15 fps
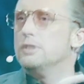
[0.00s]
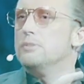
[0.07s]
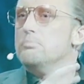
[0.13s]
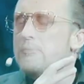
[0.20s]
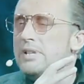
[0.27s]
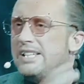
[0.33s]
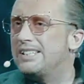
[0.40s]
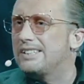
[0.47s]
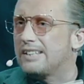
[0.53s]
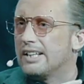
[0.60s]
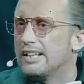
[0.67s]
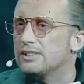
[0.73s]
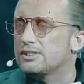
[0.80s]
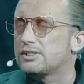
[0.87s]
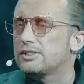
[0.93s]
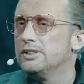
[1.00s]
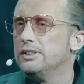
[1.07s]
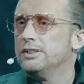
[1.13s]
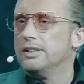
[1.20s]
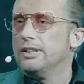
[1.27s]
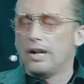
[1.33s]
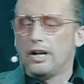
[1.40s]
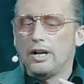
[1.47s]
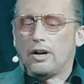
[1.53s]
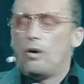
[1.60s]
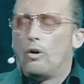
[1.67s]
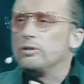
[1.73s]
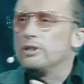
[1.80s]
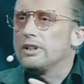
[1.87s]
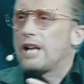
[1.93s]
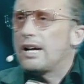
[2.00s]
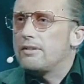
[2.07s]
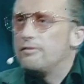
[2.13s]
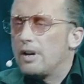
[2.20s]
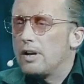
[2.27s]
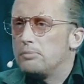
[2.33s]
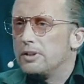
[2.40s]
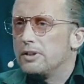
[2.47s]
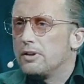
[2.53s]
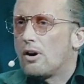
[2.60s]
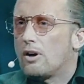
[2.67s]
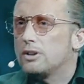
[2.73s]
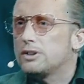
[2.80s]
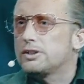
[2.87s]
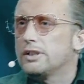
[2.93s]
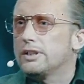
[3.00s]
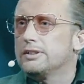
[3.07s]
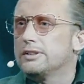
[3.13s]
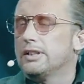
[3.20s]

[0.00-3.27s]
meetings, online webinars and